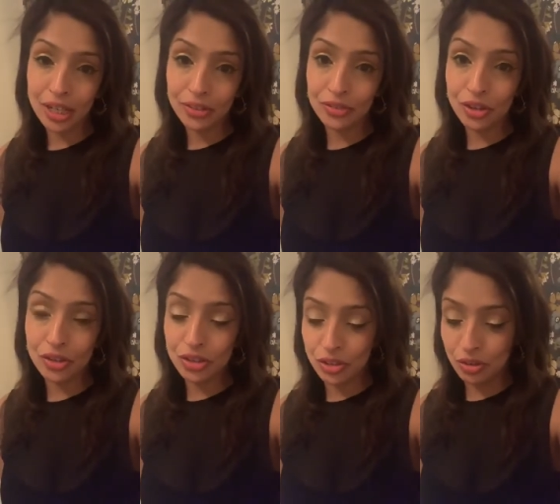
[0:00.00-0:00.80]
You
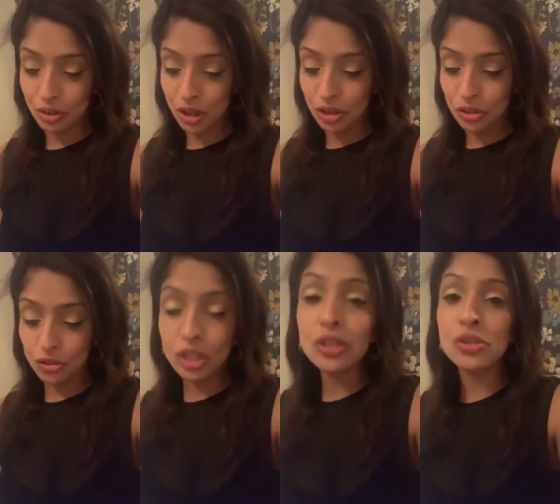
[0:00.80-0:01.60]
chose to
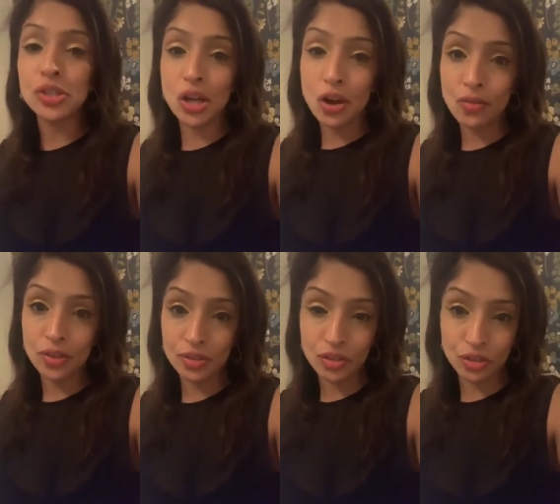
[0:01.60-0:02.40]
treat yourself in
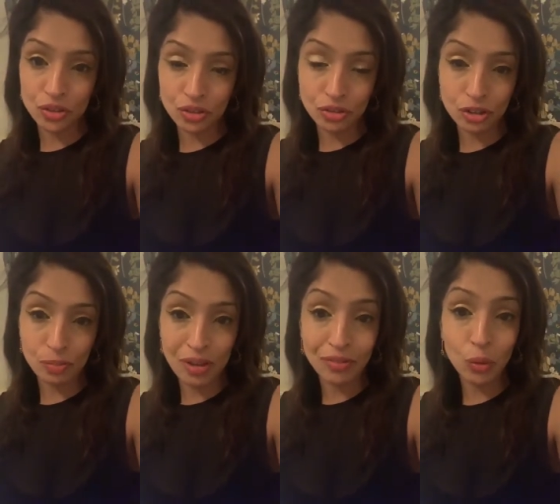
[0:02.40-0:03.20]
such a
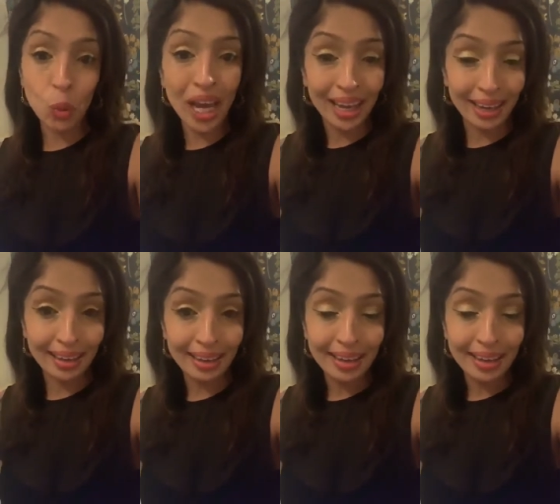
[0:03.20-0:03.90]
disrespectful way.